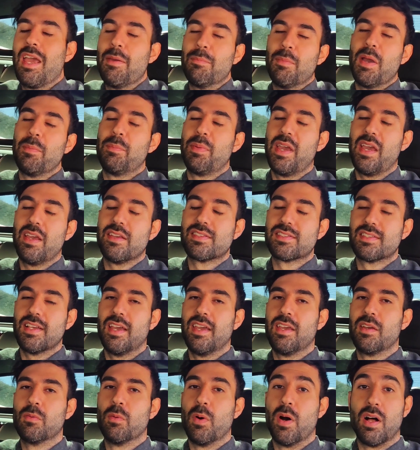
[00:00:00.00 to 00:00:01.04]
you might be
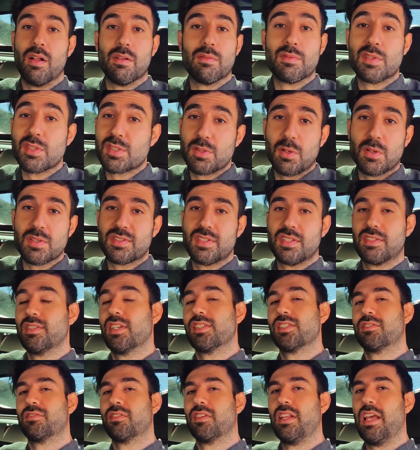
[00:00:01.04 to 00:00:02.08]
saying, well, the Solstice
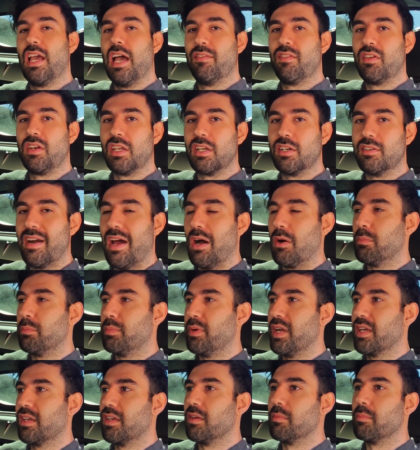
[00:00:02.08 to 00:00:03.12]
doesn't really have any
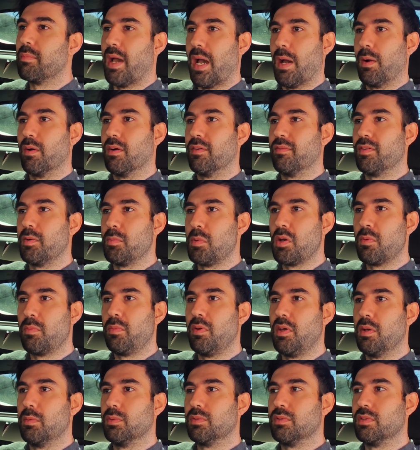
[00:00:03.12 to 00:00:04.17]
groundbreaking power for me to
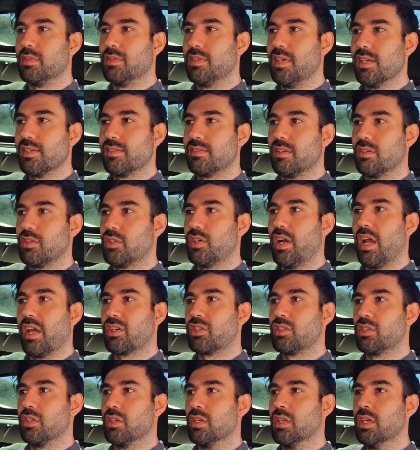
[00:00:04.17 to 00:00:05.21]
be able to test the
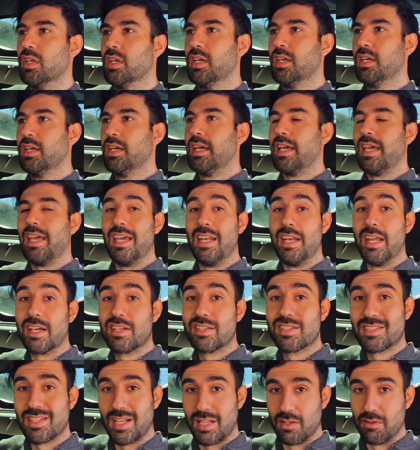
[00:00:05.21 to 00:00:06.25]
traction in
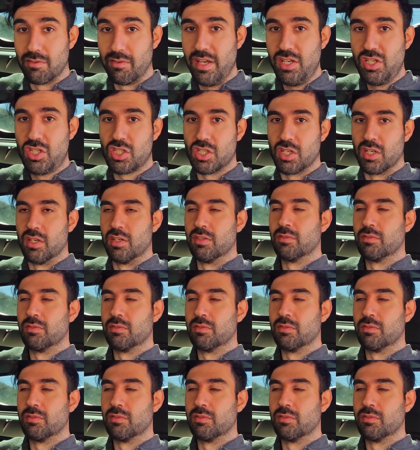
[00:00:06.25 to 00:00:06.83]
acceleration.